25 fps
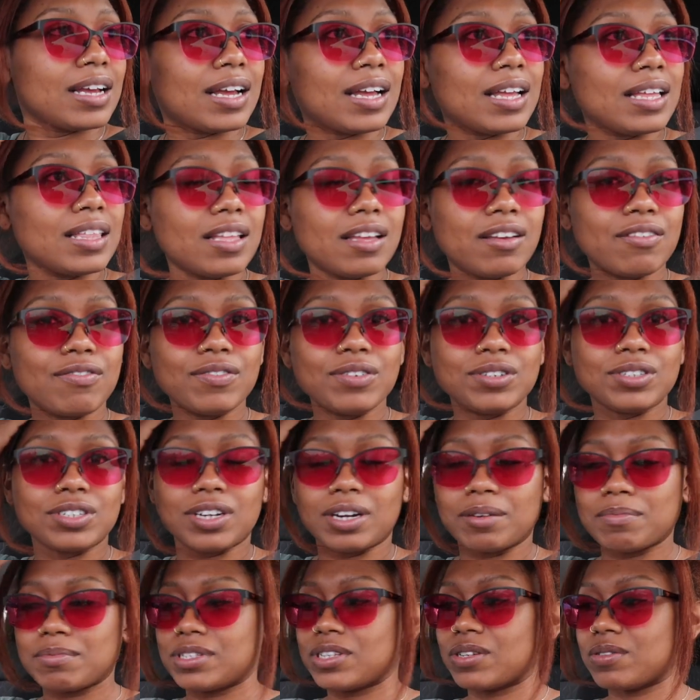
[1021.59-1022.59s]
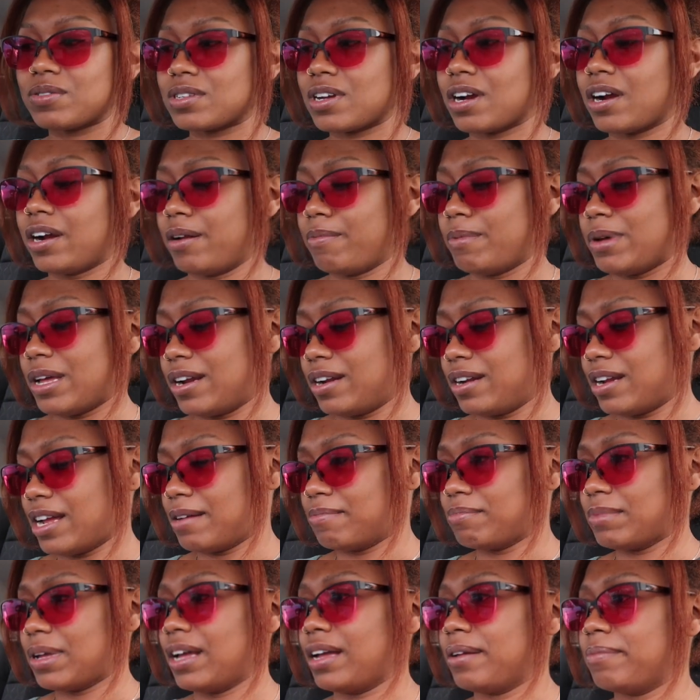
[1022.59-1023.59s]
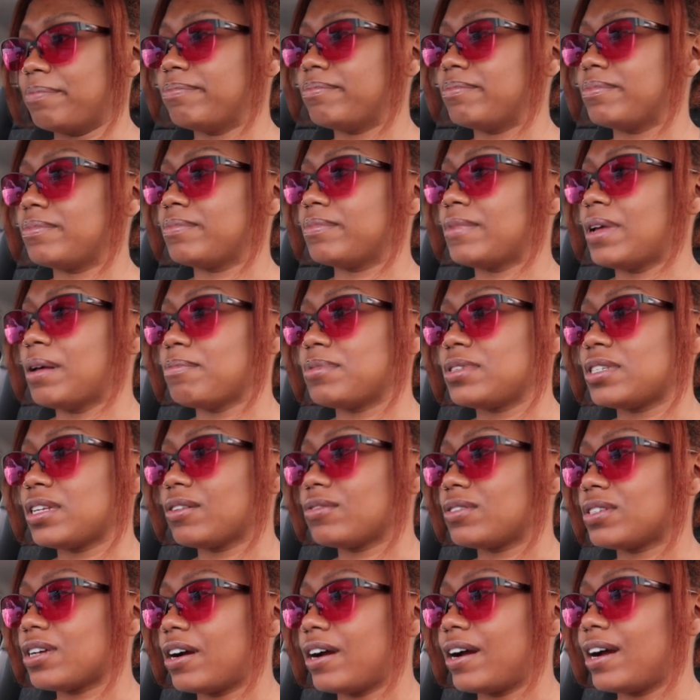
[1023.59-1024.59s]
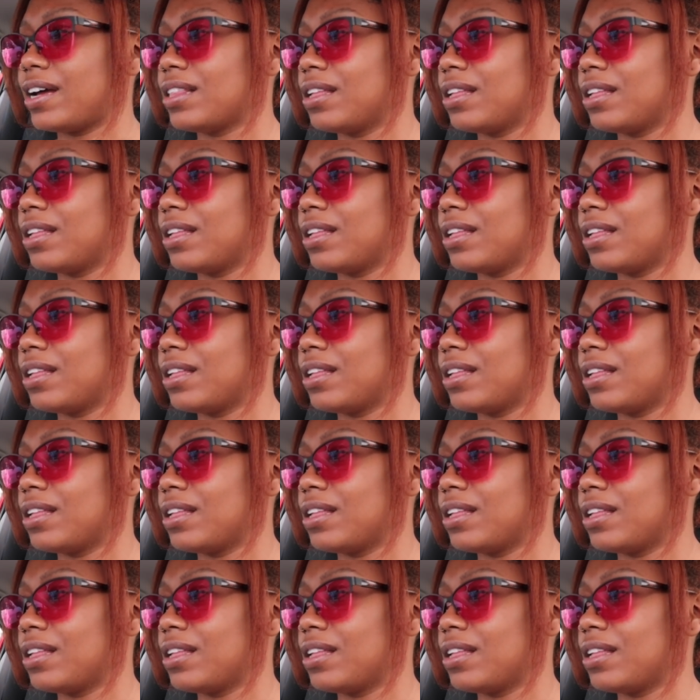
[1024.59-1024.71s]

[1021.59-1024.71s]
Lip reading: I love Future. I'm so sorry about it. I'm so sorry.